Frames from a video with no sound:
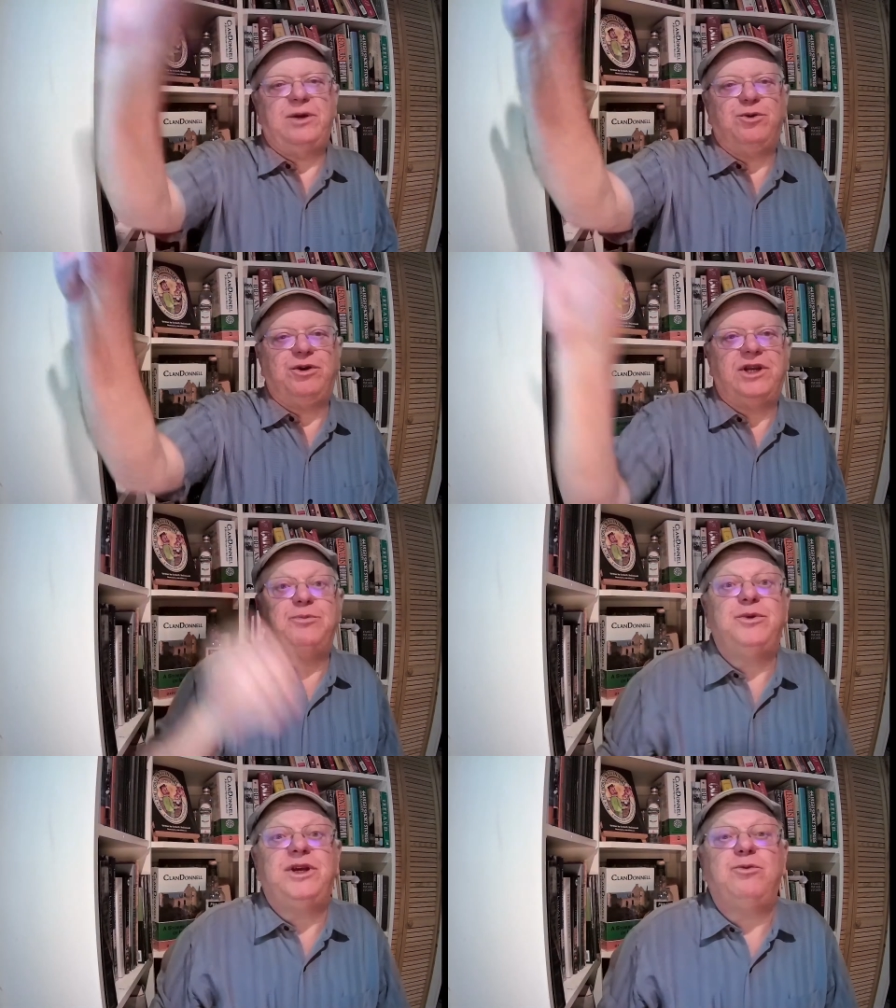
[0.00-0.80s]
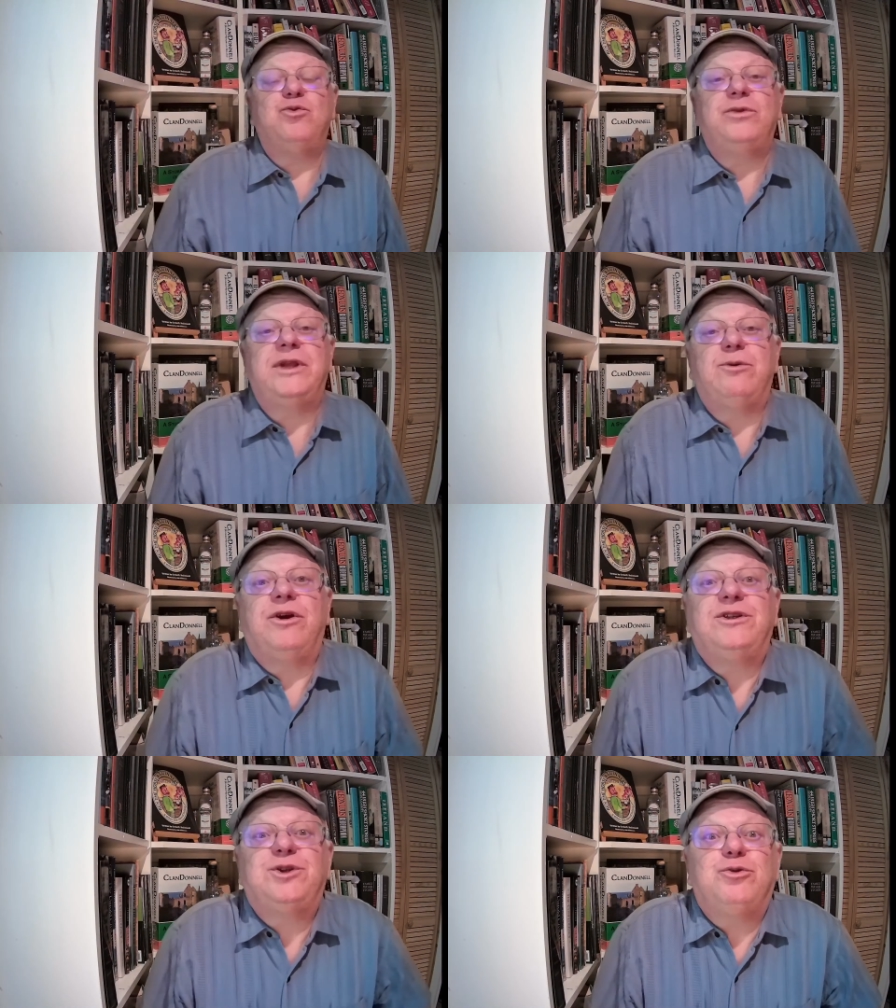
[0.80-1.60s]
They were going
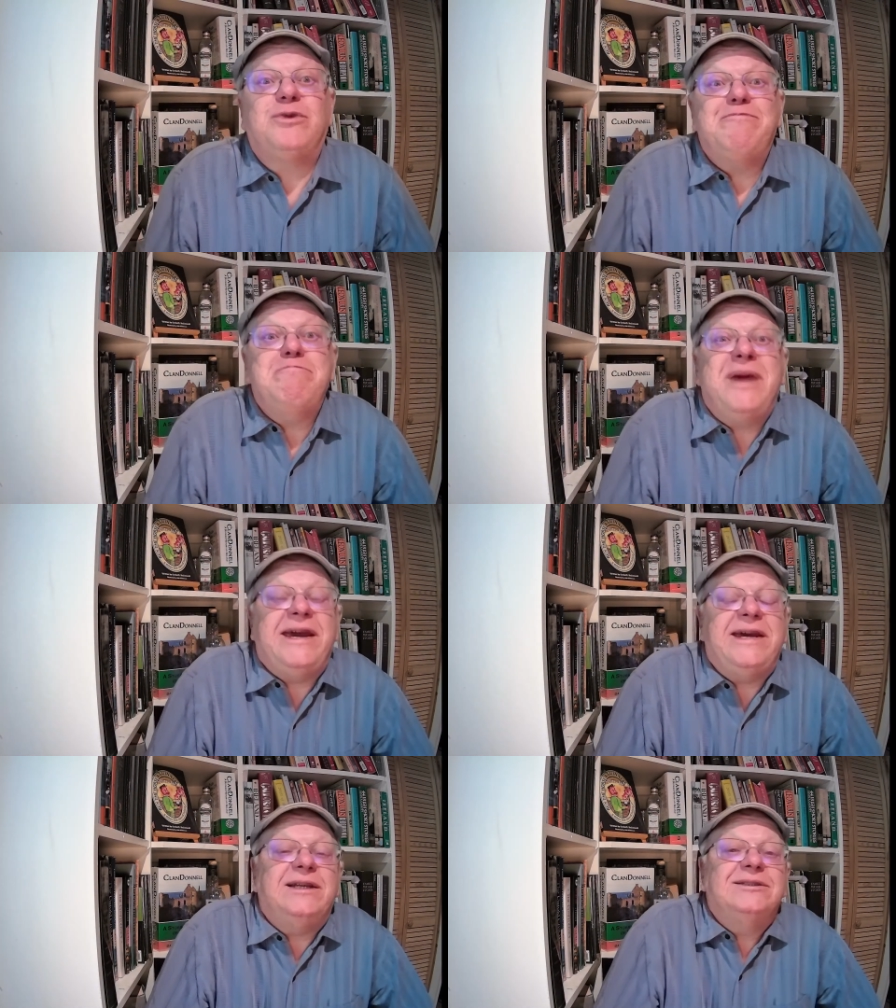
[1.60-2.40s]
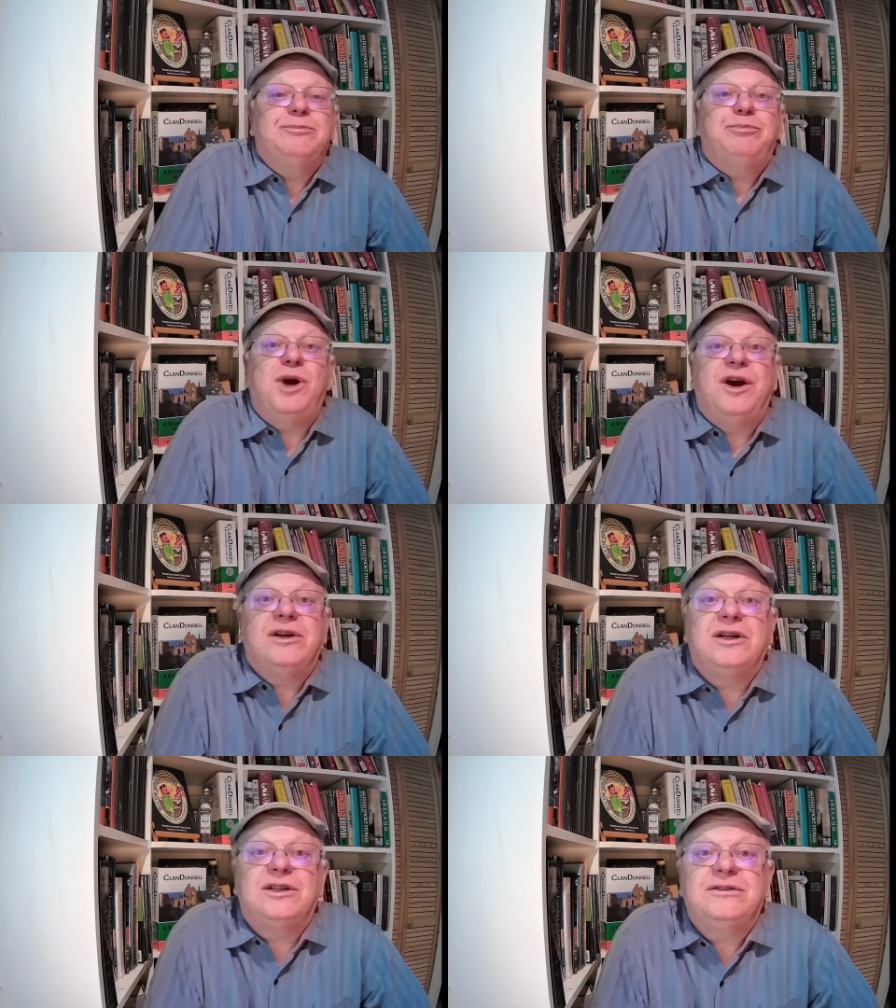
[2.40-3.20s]
to remain
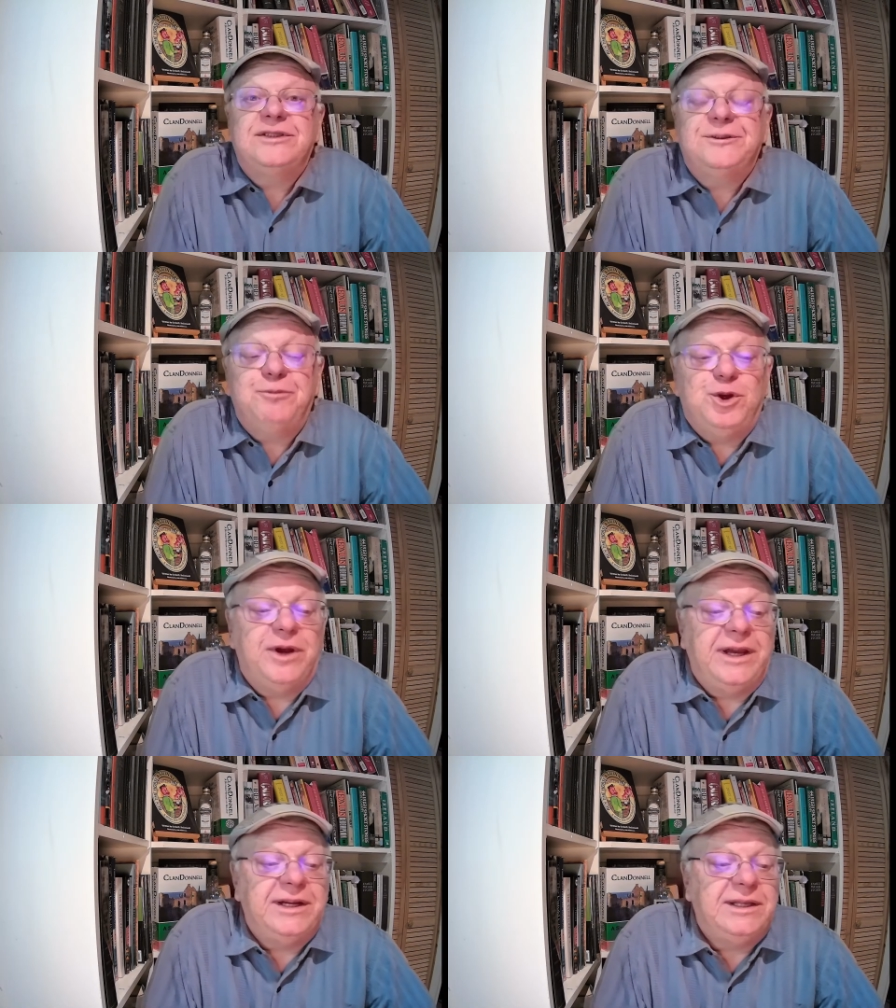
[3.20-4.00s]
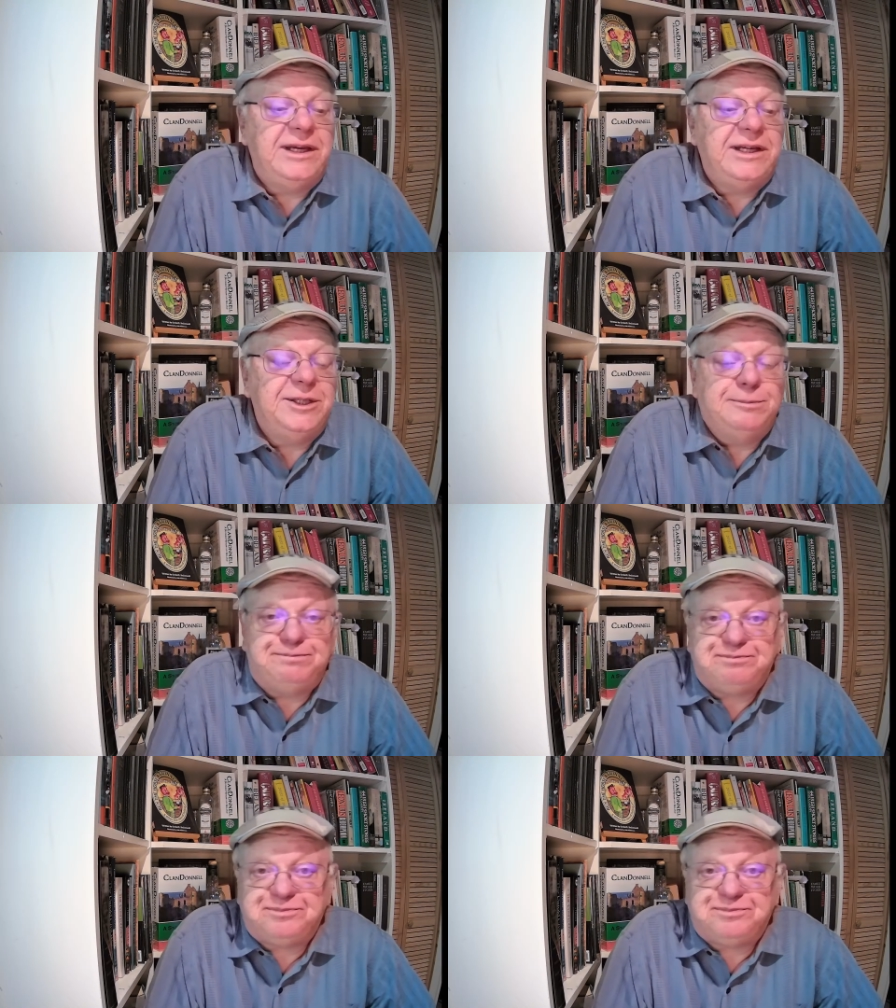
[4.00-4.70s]
part of the United Kingdom.